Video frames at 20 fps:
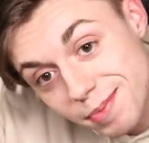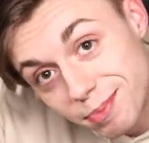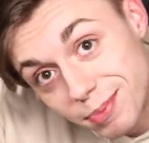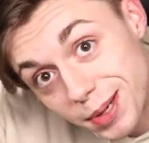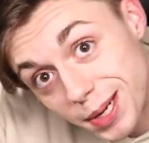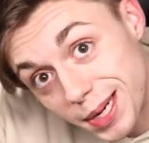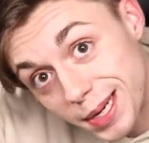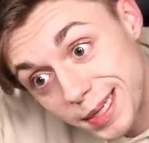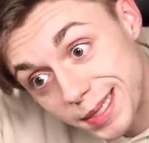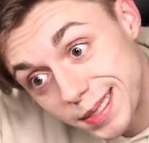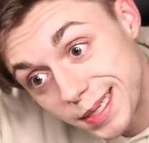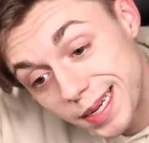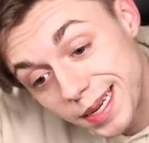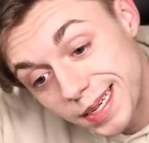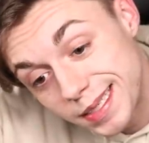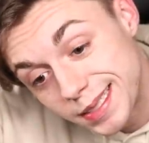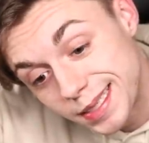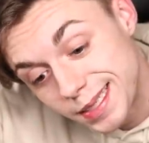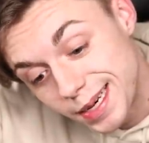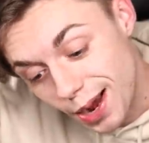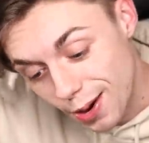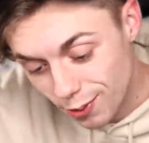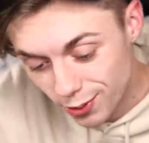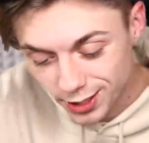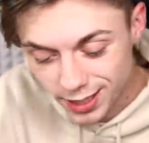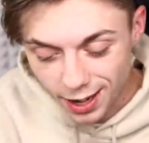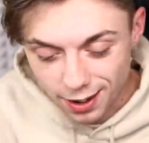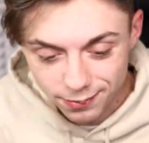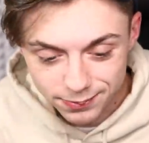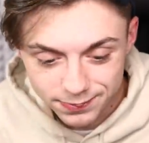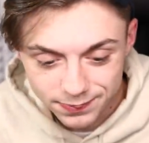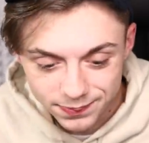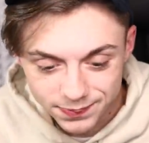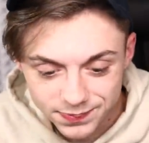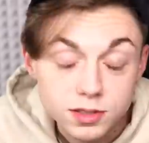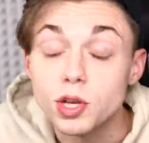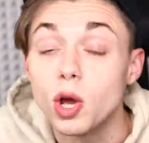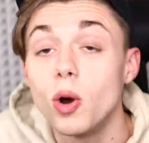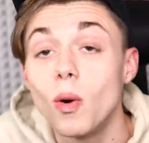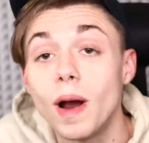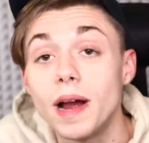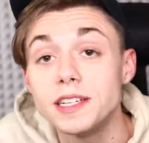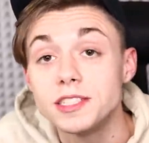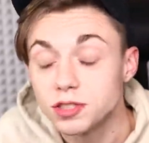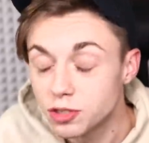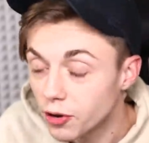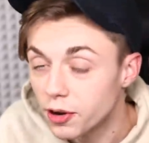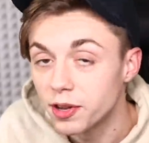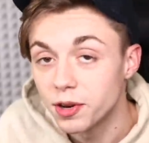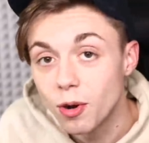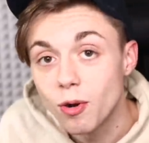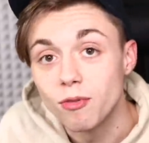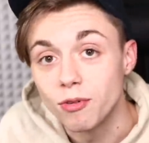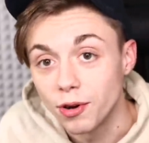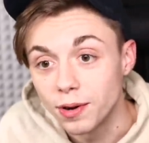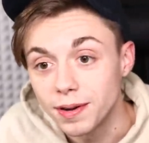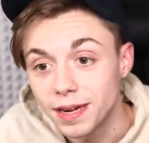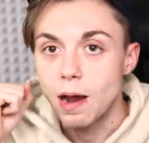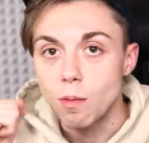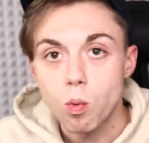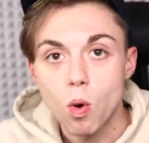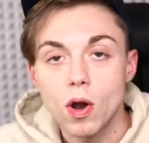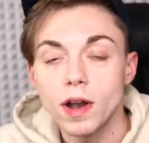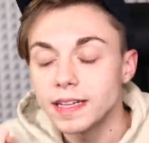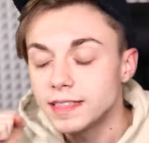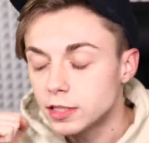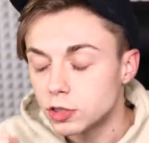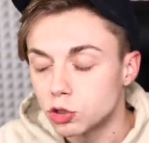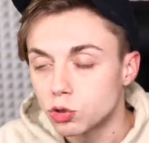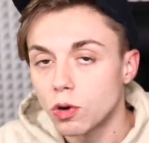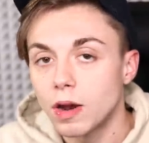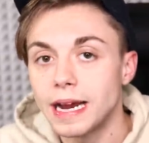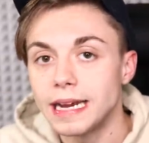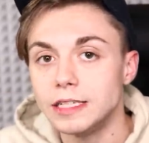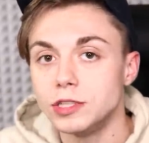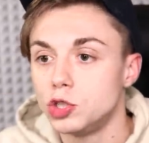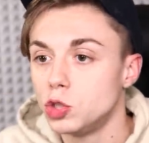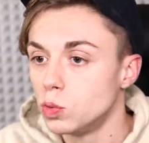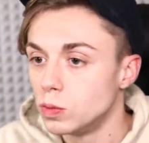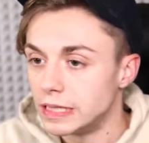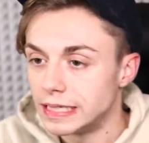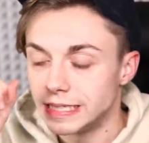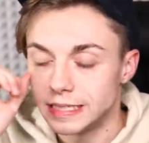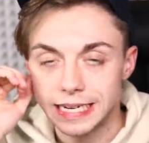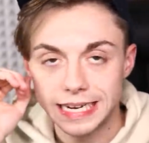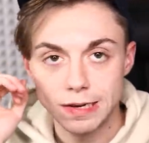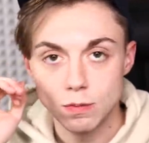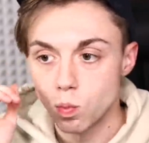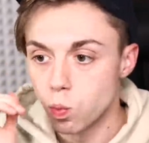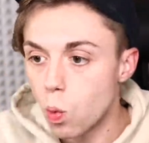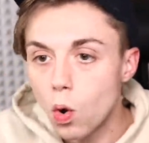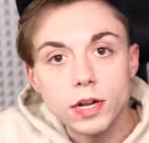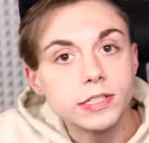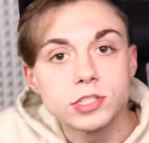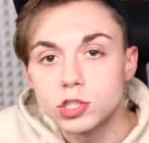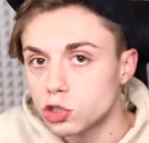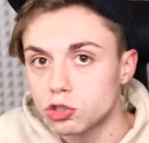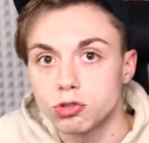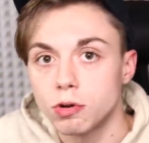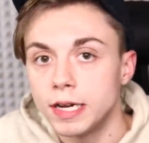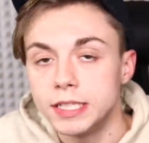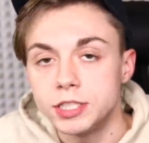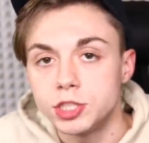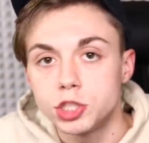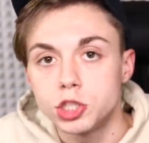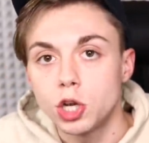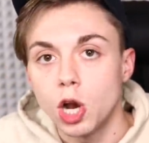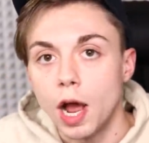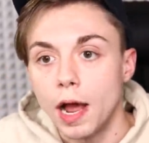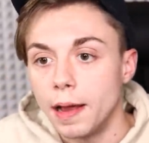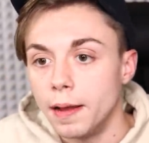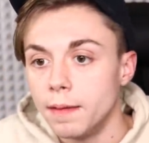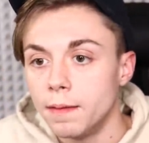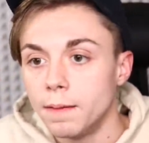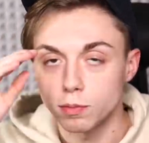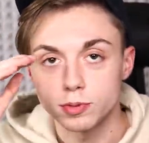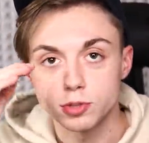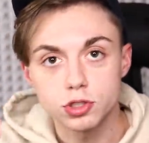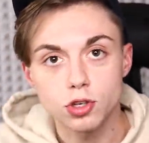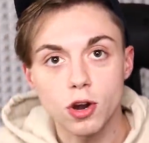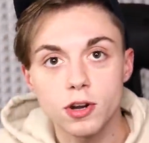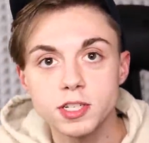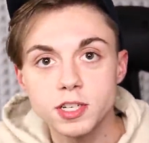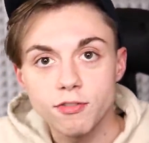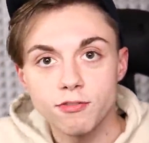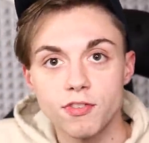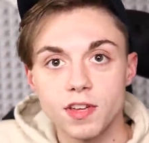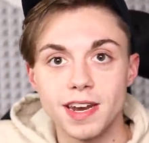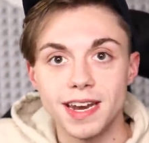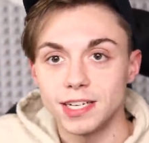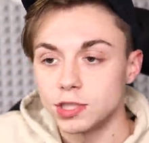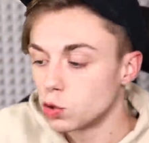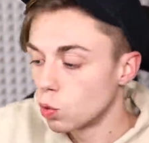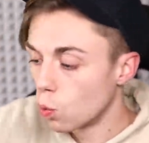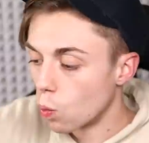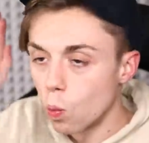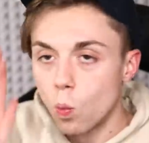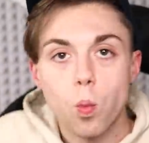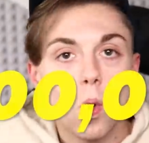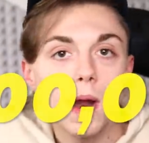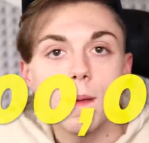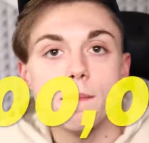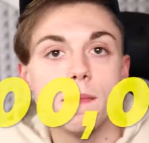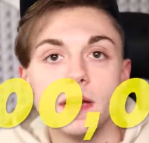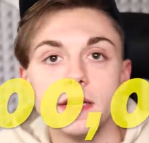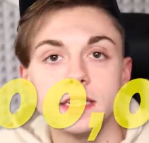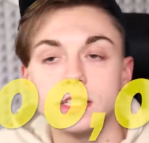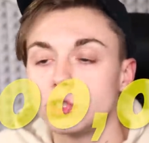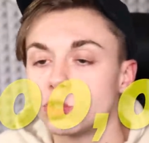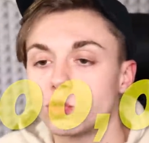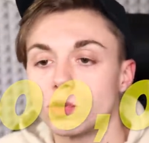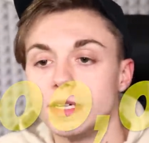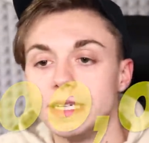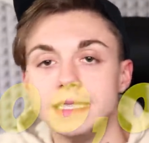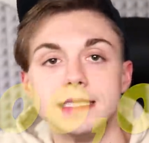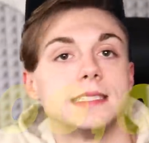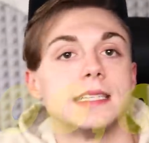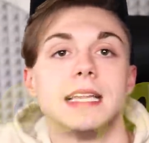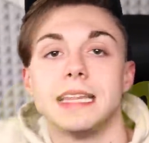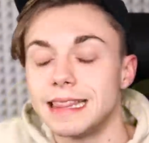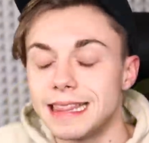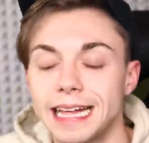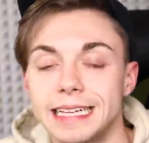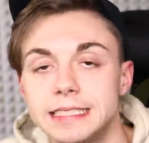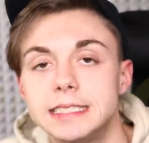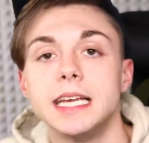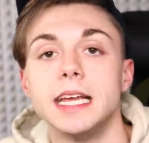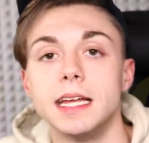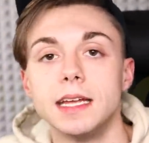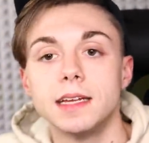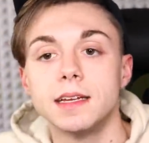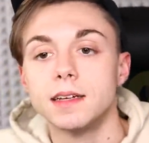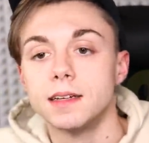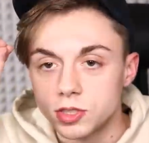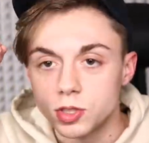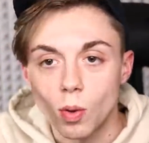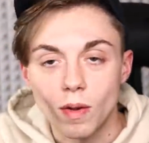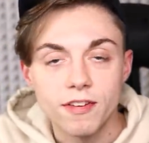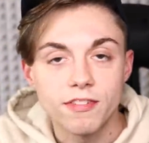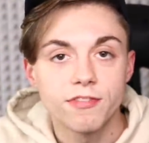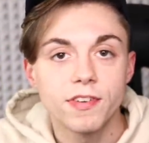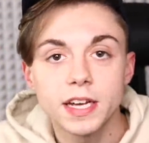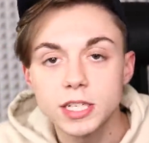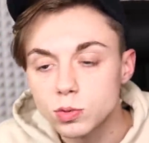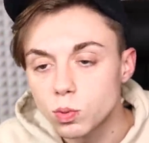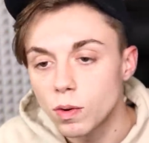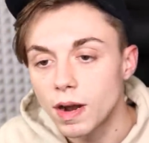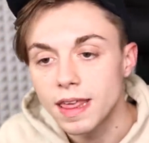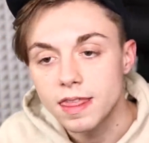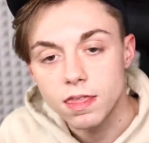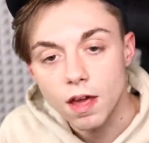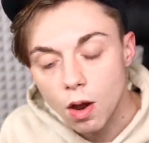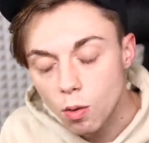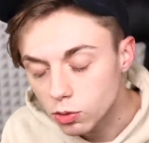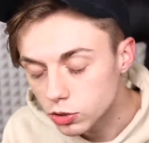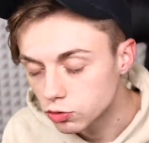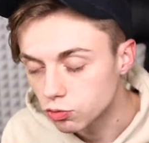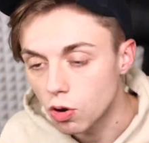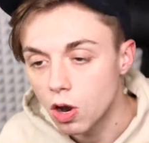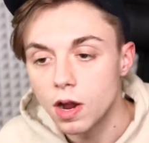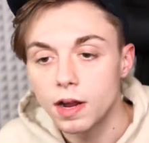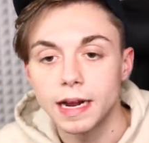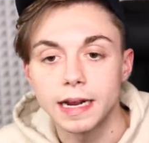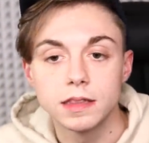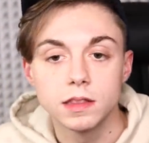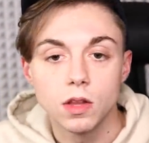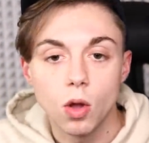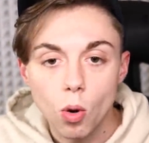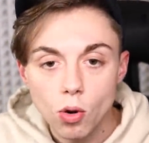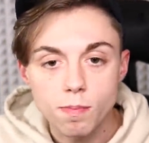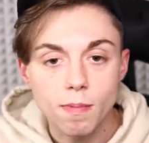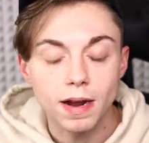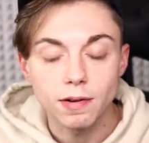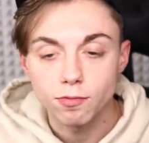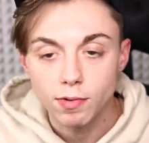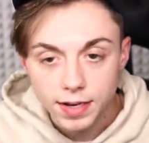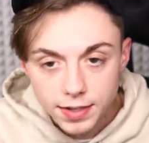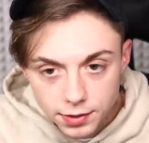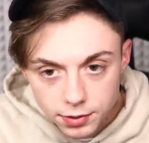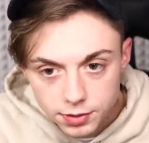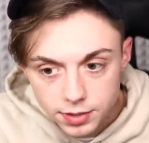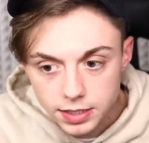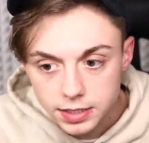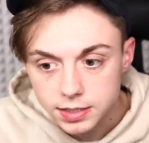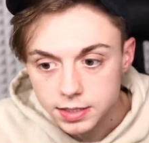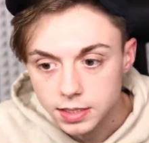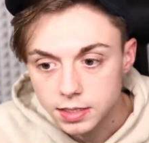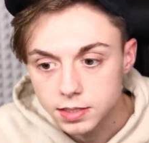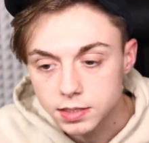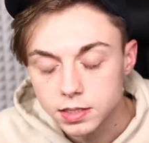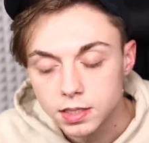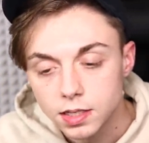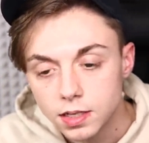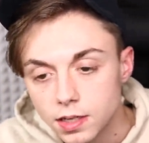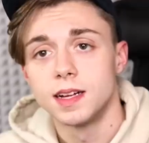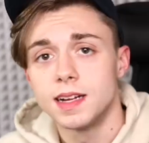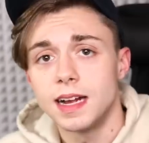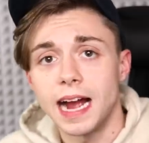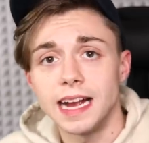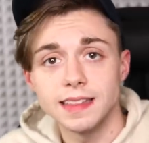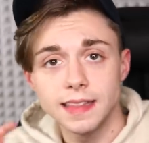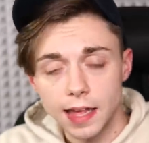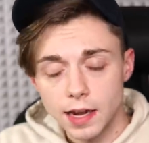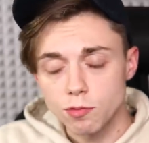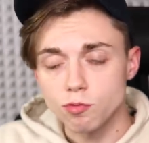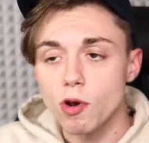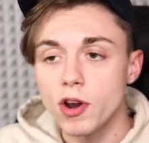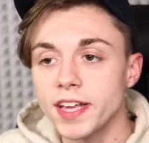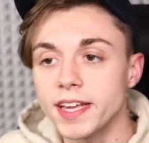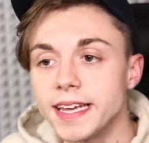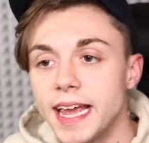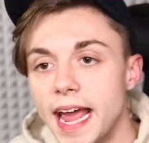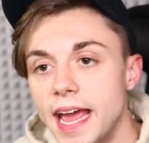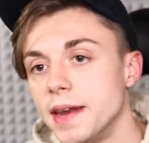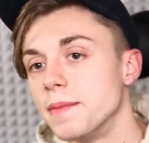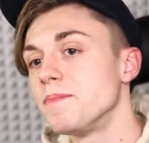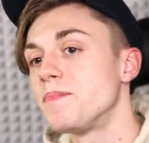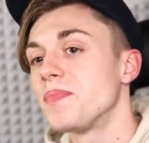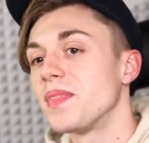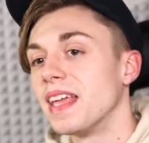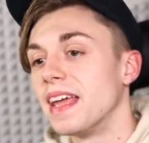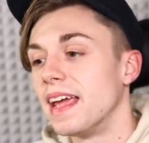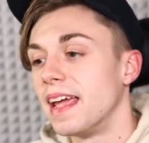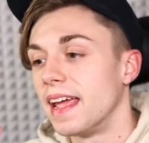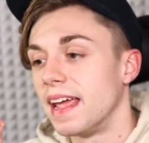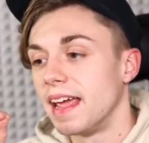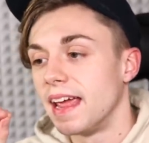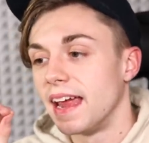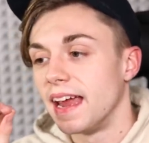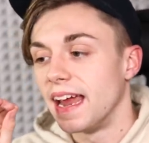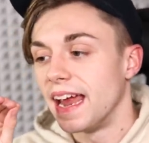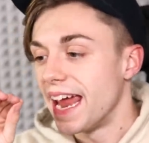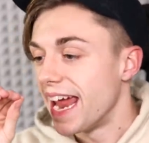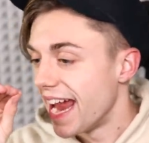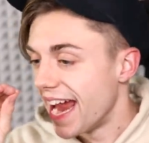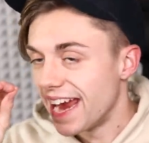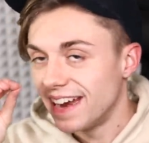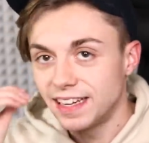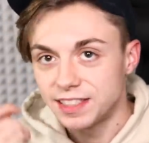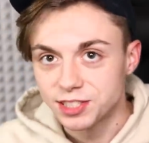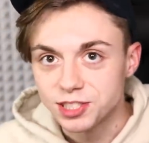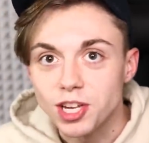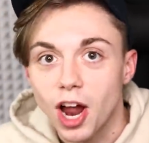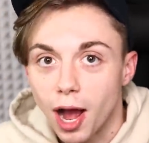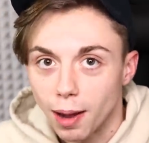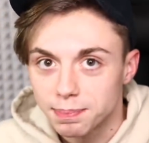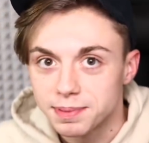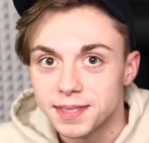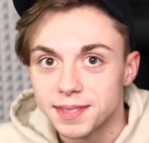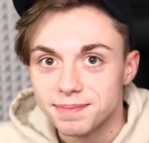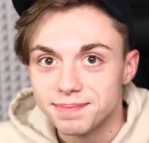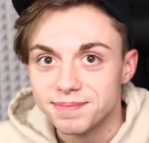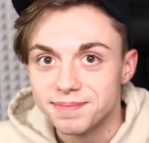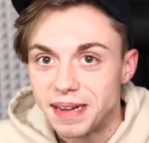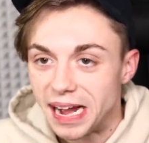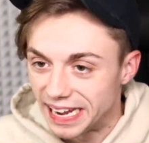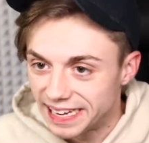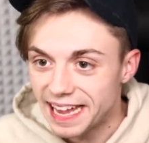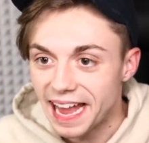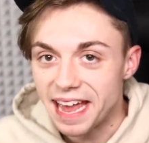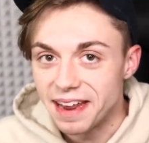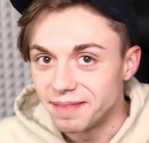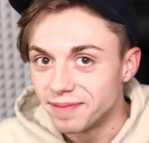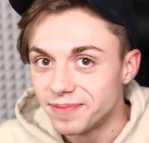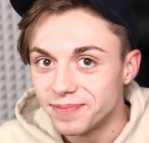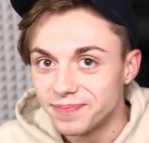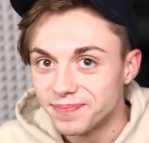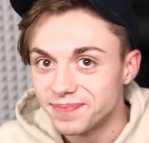but it did not work out. So I started over. I wanted to try and do it in one straight shot. From start to finish, 1 million trees, that's it. So I fixed what I thought was wrong. I lowered my render distance. I let it run again, and it stopped again